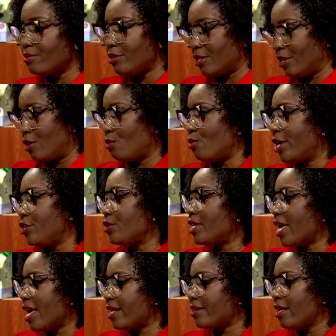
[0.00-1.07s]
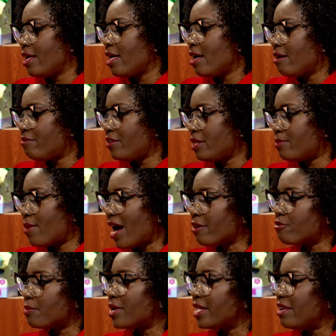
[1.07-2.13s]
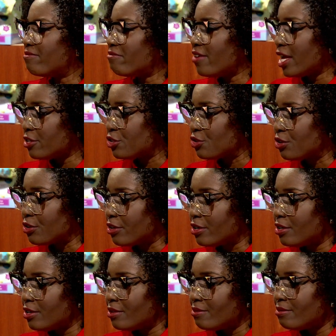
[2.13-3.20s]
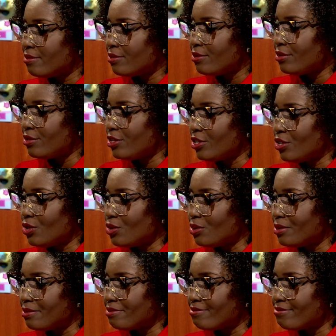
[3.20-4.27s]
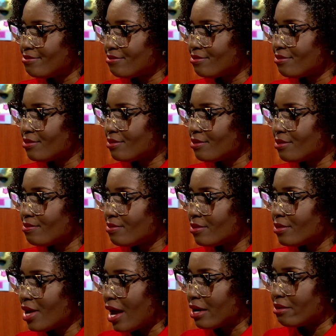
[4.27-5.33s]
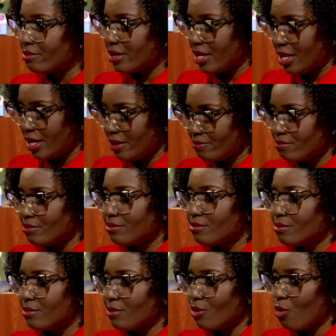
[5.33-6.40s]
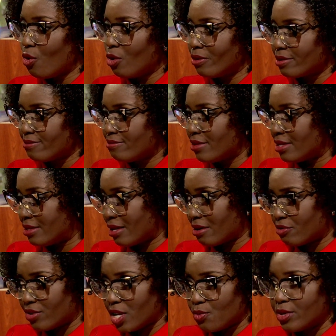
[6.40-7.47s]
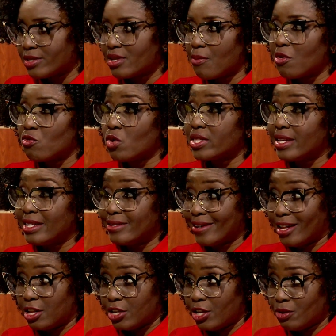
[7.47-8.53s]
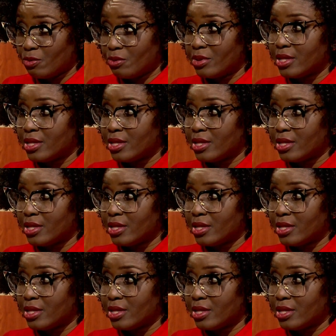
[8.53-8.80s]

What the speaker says: when you get feedback from an investor, do you agree or disagree with some of what they tell you?